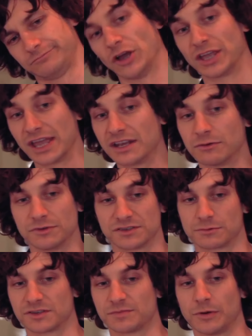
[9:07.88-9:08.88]
again, it was
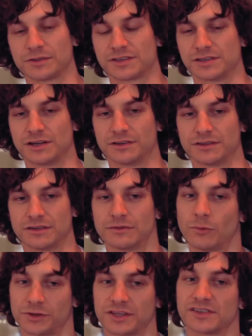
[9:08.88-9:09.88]
a response, you know,
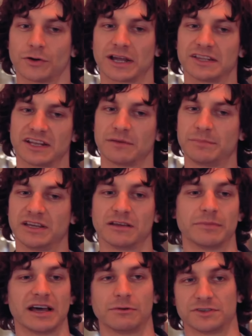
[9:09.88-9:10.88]
what the song ended up being
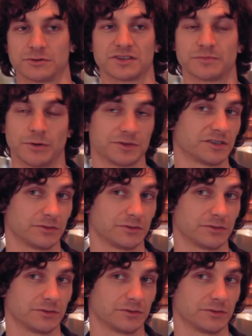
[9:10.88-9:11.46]
about was a response